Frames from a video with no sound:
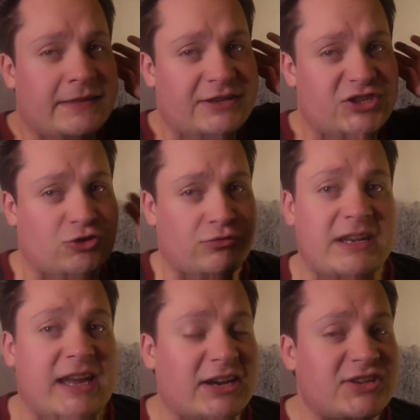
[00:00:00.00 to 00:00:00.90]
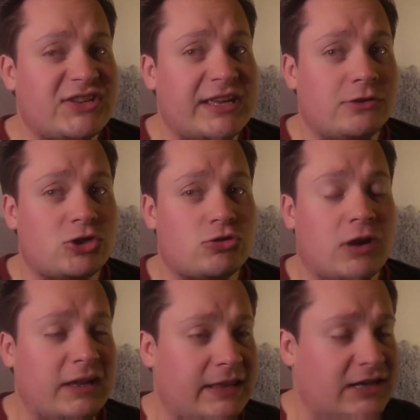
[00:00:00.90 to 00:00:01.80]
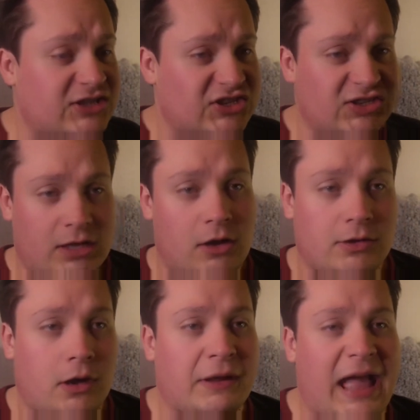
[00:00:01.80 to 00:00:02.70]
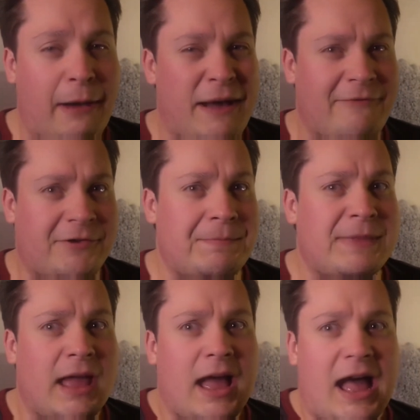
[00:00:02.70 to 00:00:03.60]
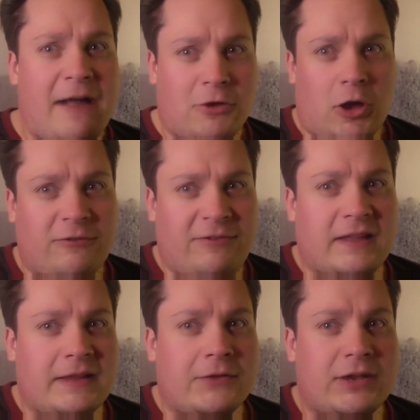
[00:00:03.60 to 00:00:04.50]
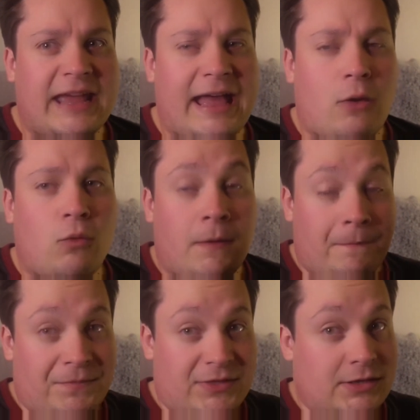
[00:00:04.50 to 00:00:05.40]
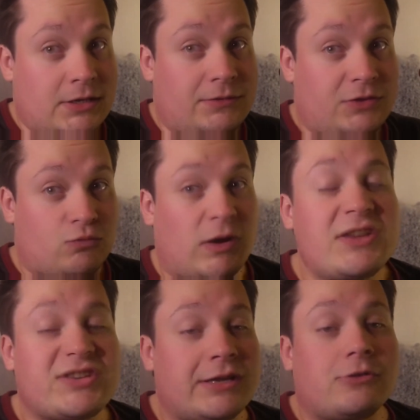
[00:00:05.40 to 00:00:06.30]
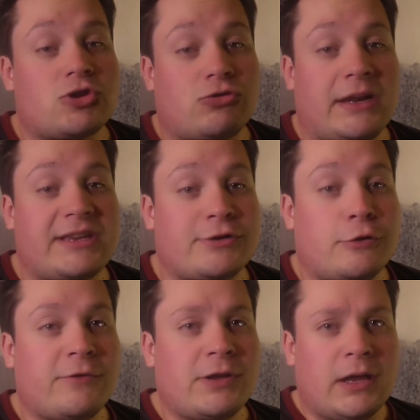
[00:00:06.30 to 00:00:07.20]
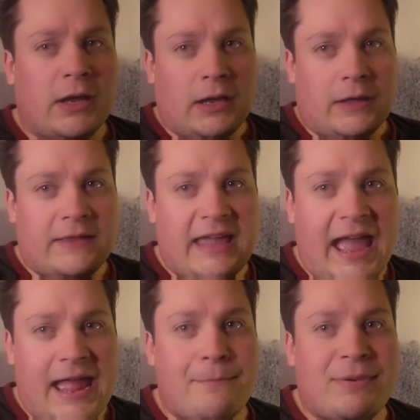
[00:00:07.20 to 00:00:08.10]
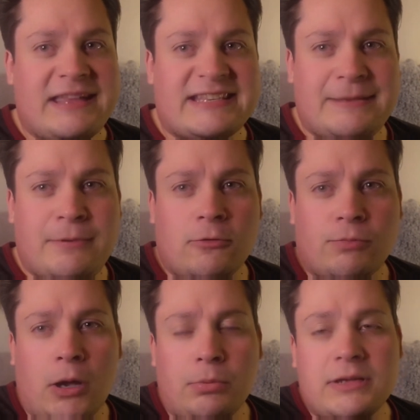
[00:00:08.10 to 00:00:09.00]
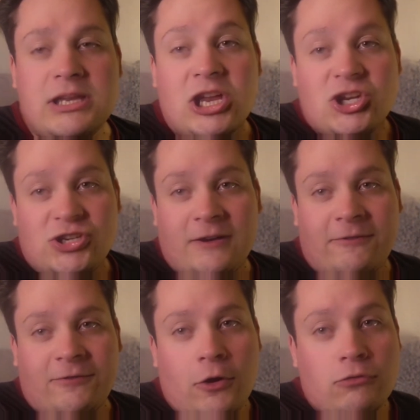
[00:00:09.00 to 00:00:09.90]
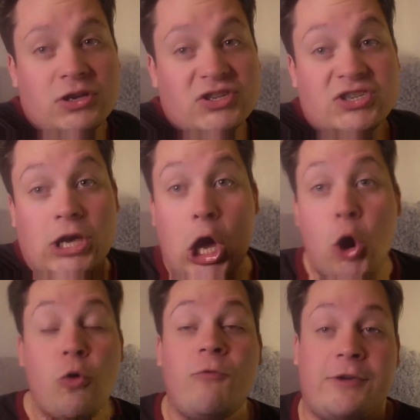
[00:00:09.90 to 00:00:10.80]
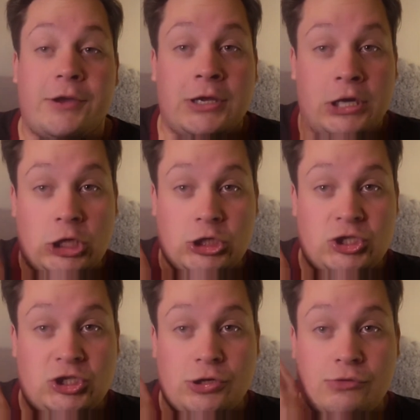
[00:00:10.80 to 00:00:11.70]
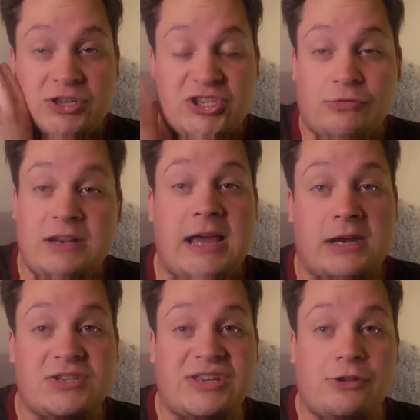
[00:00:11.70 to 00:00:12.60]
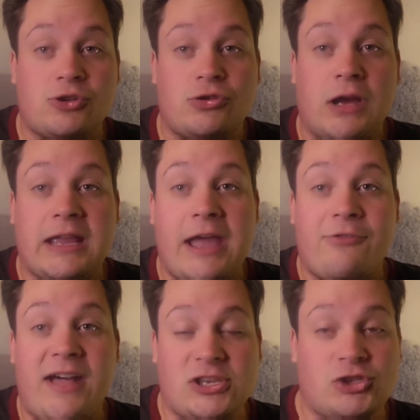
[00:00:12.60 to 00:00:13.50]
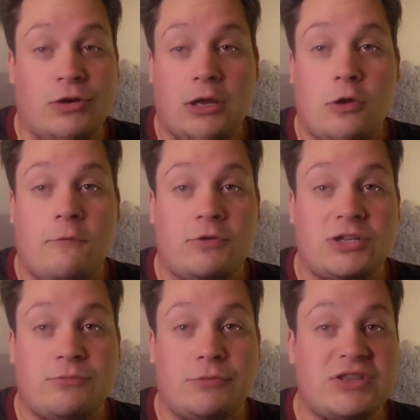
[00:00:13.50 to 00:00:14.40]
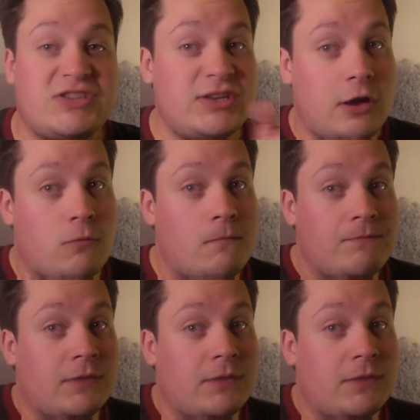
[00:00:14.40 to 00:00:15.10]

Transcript: the Screen Actors Guild strike. That is still ongoing. However, I've got a feeling that now the Writers Guild strike is over, the AMPTP will probably shift focus over to the Screen Actors Guild to try and get that strike over and done with. So,